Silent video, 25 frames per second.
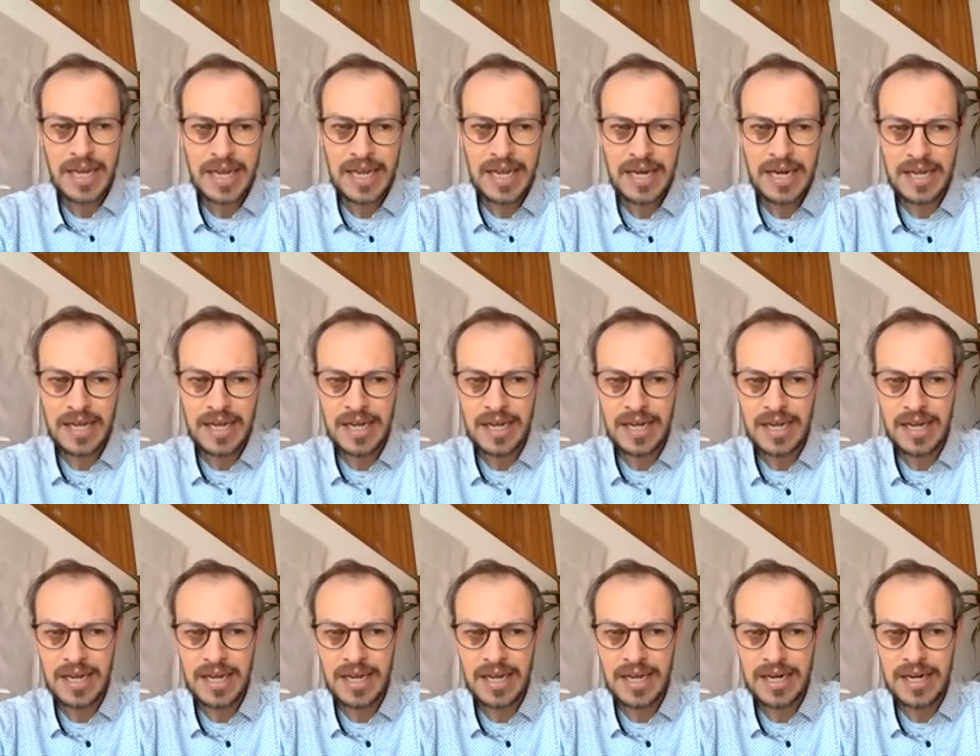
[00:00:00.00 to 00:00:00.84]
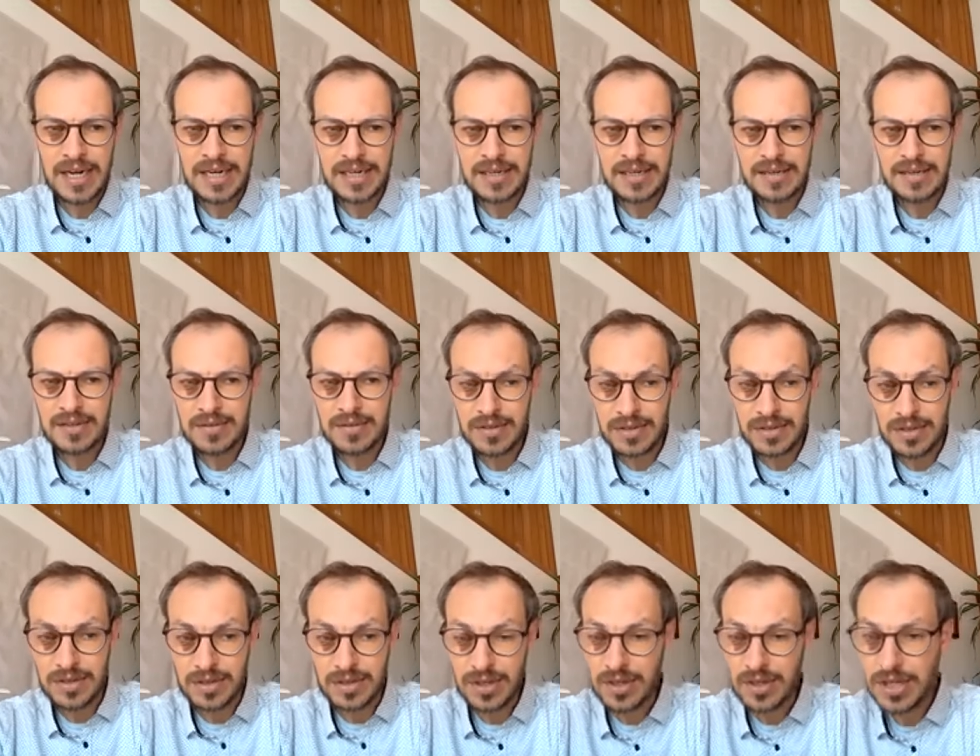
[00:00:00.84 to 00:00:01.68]
and uh, and
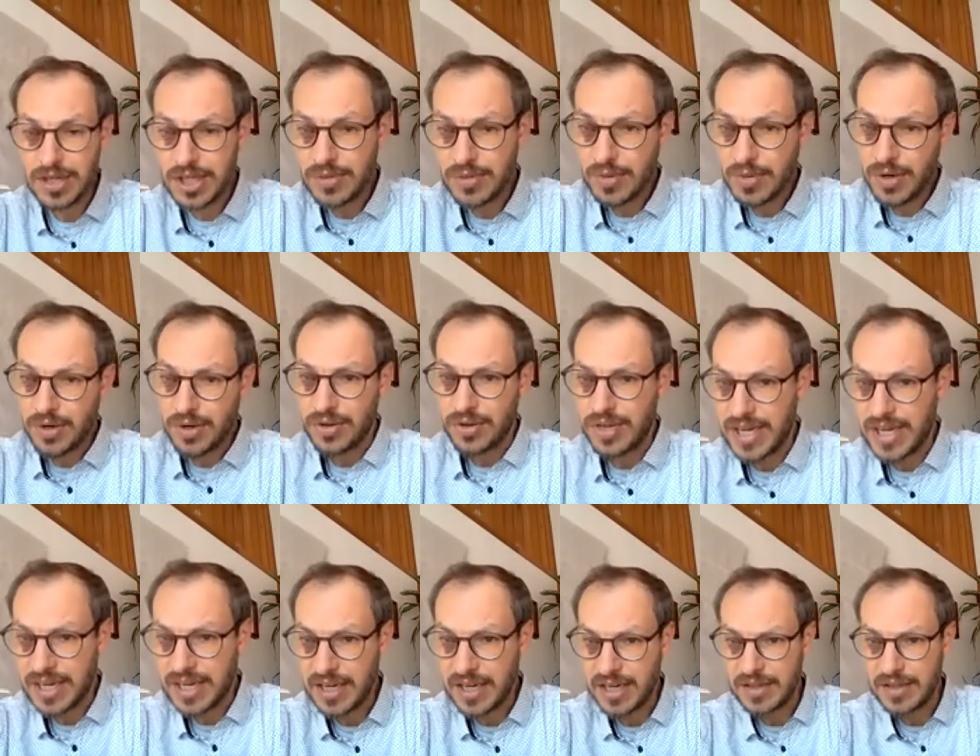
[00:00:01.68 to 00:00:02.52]
sociologists work on that.